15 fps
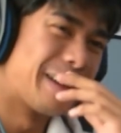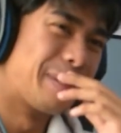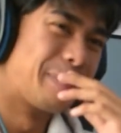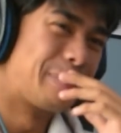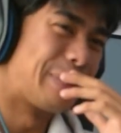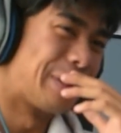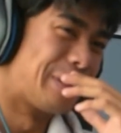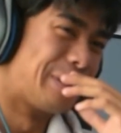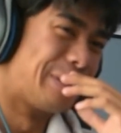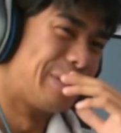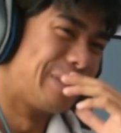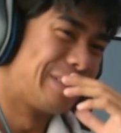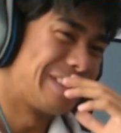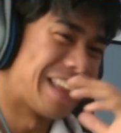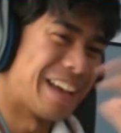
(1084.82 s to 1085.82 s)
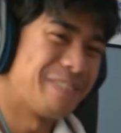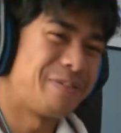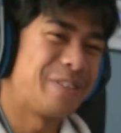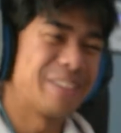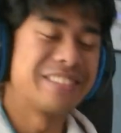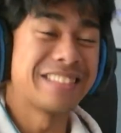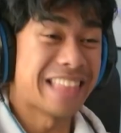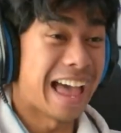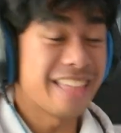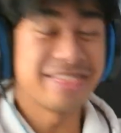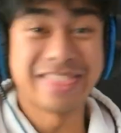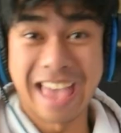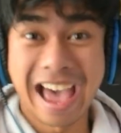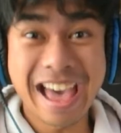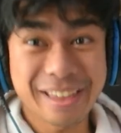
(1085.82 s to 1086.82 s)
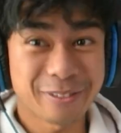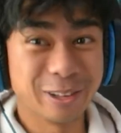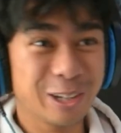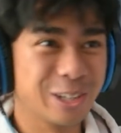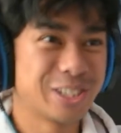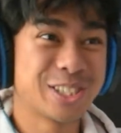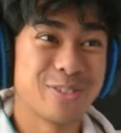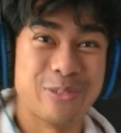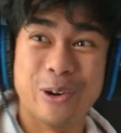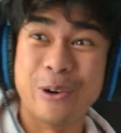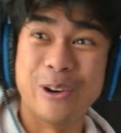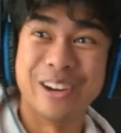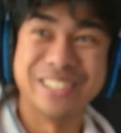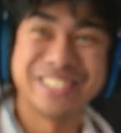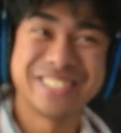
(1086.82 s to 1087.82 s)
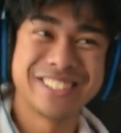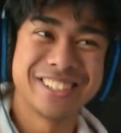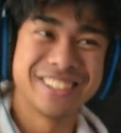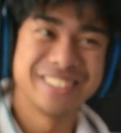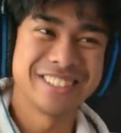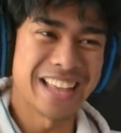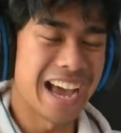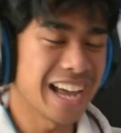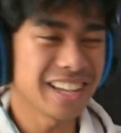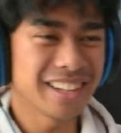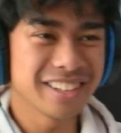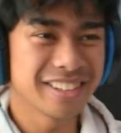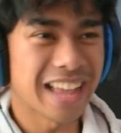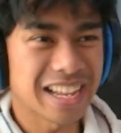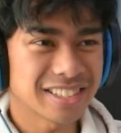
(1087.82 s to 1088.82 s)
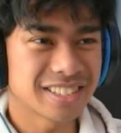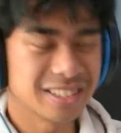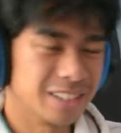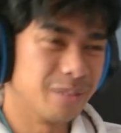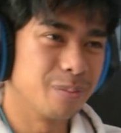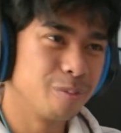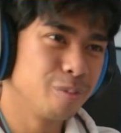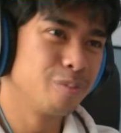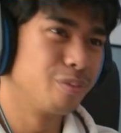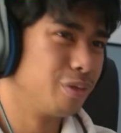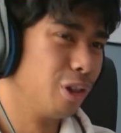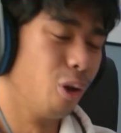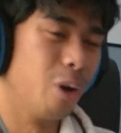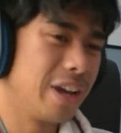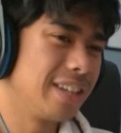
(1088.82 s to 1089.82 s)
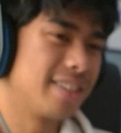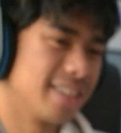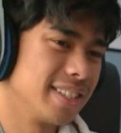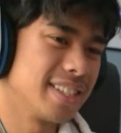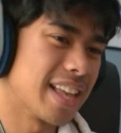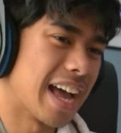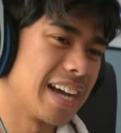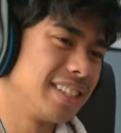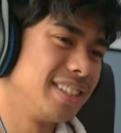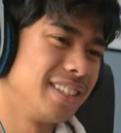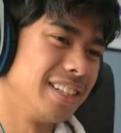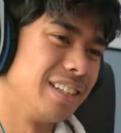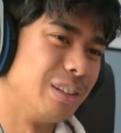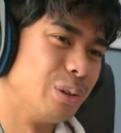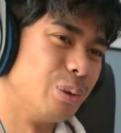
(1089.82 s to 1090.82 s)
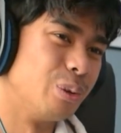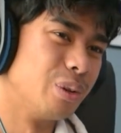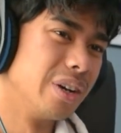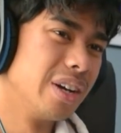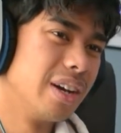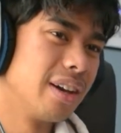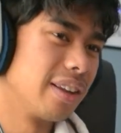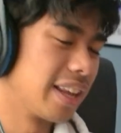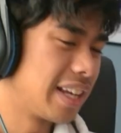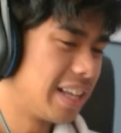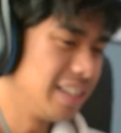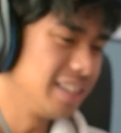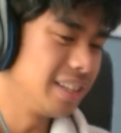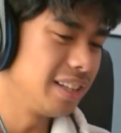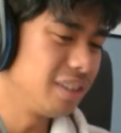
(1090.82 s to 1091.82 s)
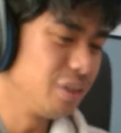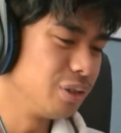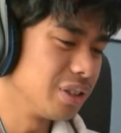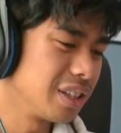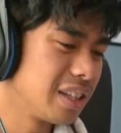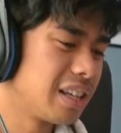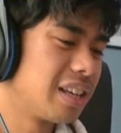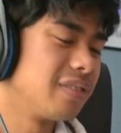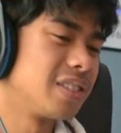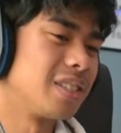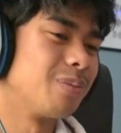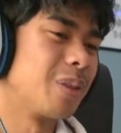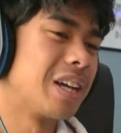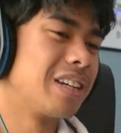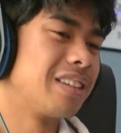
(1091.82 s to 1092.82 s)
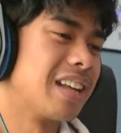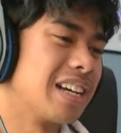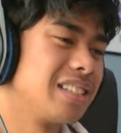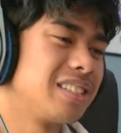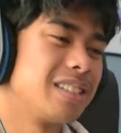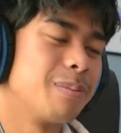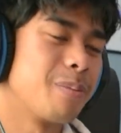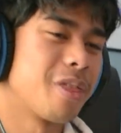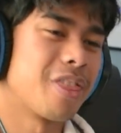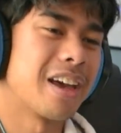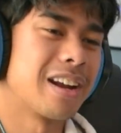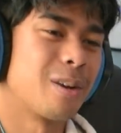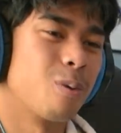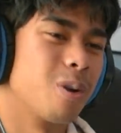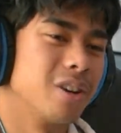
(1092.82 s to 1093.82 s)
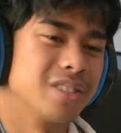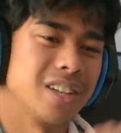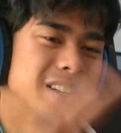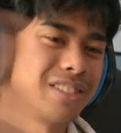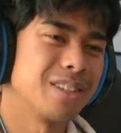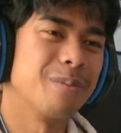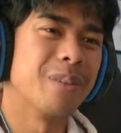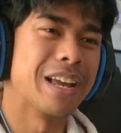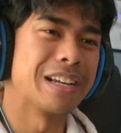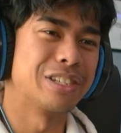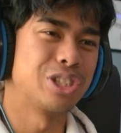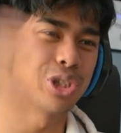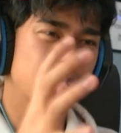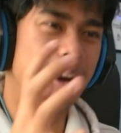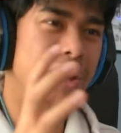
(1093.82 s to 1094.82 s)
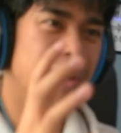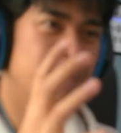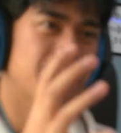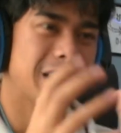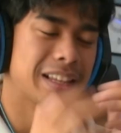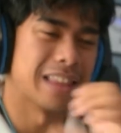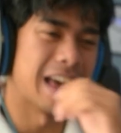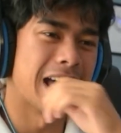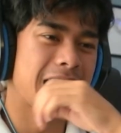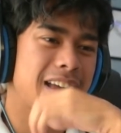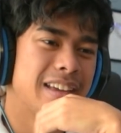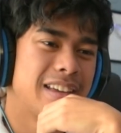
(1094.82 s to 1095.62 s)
Bro, that looks forced. That's something Loid doesn't actually do. Like, he usually gives some, like, nice sympathetic words. Not something, like, straight up like that.